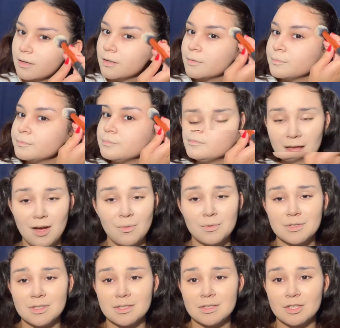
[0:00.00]
And now we're
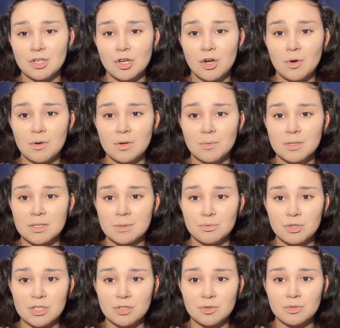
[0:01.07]
just gonna go in with some
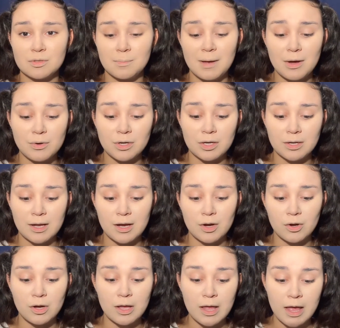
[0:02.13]
translucent powder.
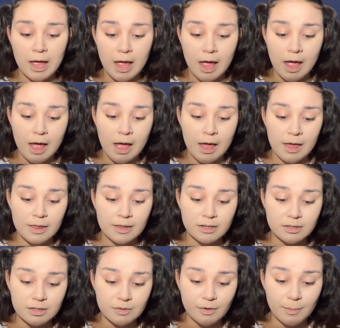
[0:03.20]
Now, this
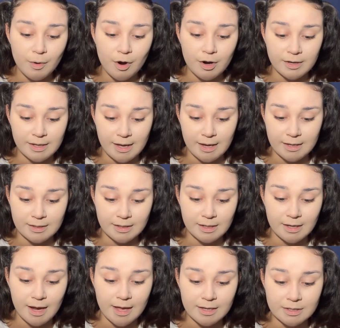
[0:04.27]
is from Hard
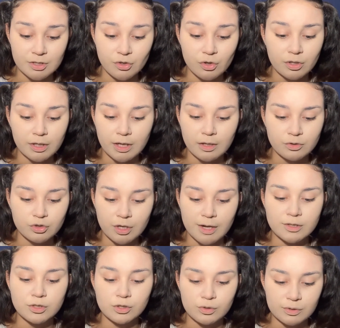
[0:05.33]
Candy, and it's literally
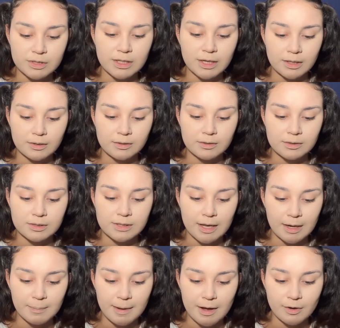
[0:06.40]
translucent
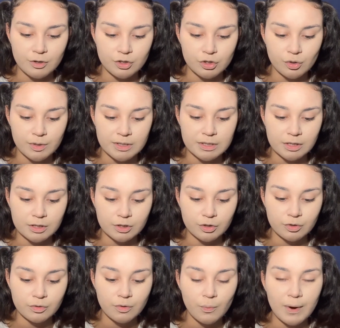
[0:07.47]
setting powder. So it's a
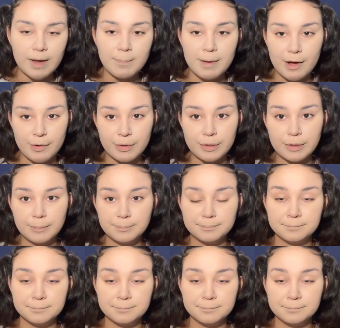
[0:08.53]
literal white powder.